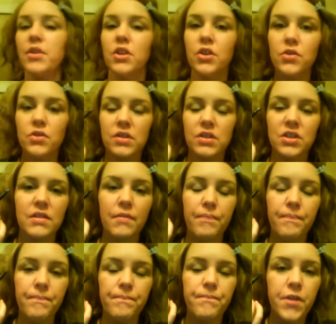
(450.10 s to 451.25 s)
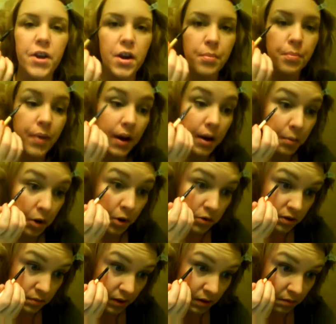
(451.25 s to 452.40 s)
I'm going to use just a very bare
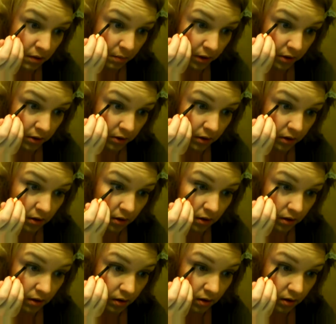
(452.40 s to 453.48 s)
bones minimum underneath.